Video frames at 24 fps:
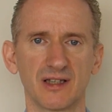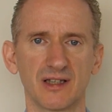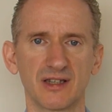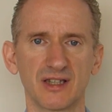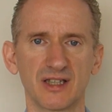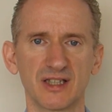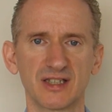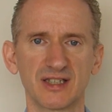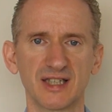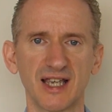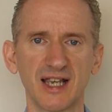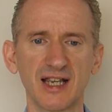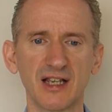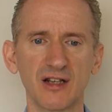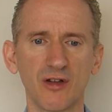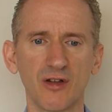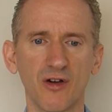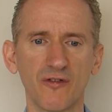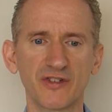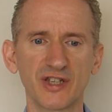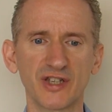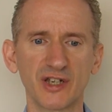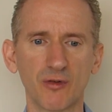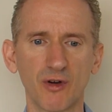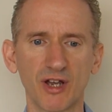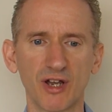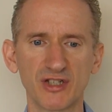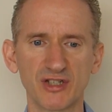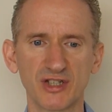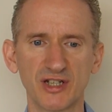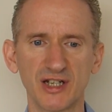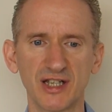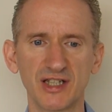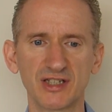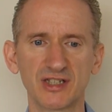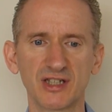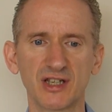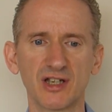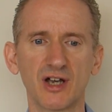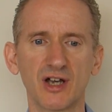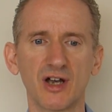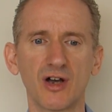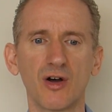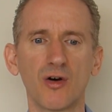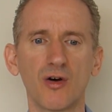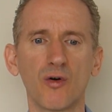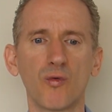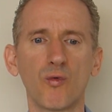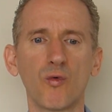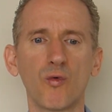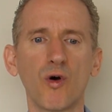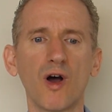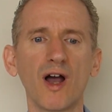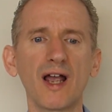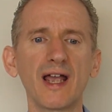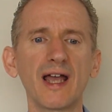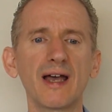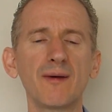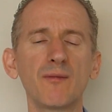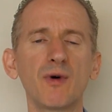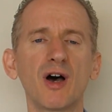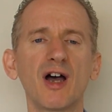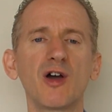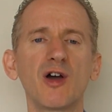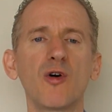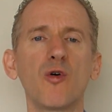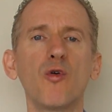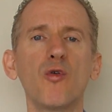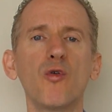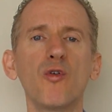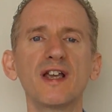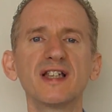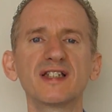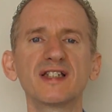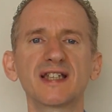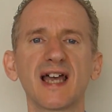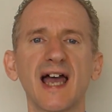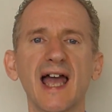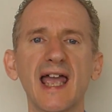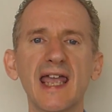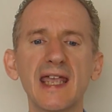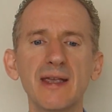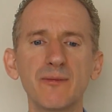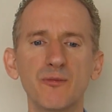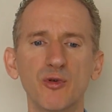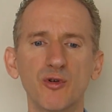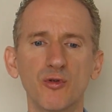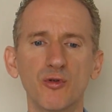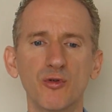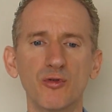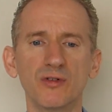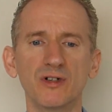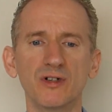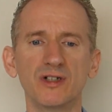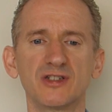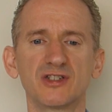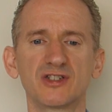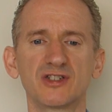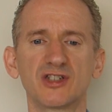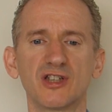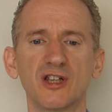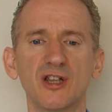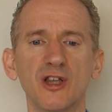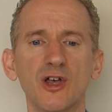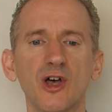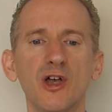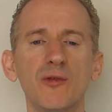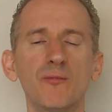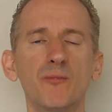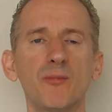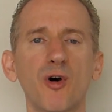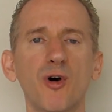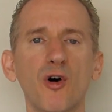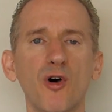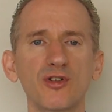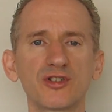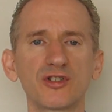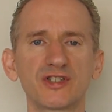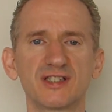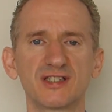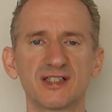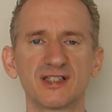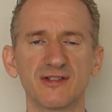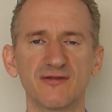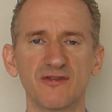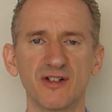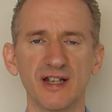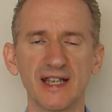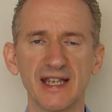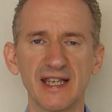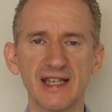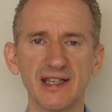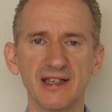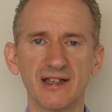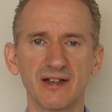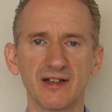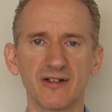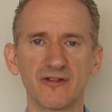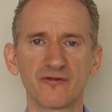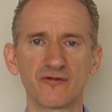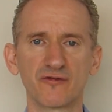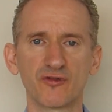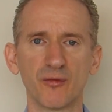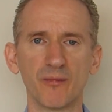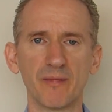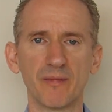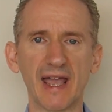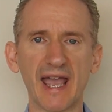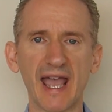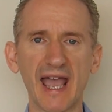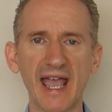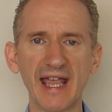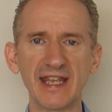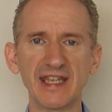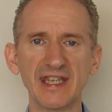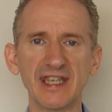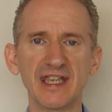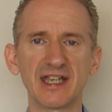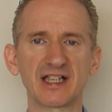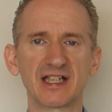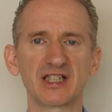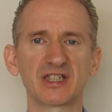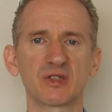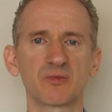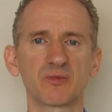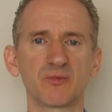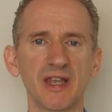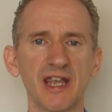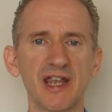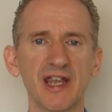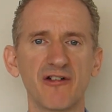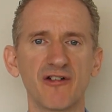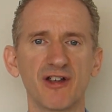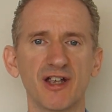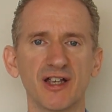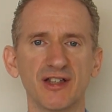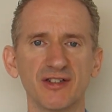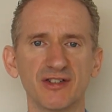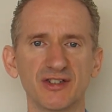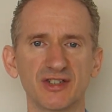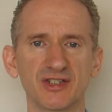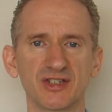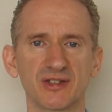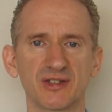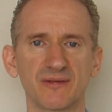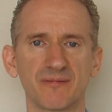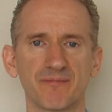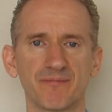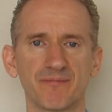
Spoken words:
The second lofty question is, why am I always able to learn positively from any experience?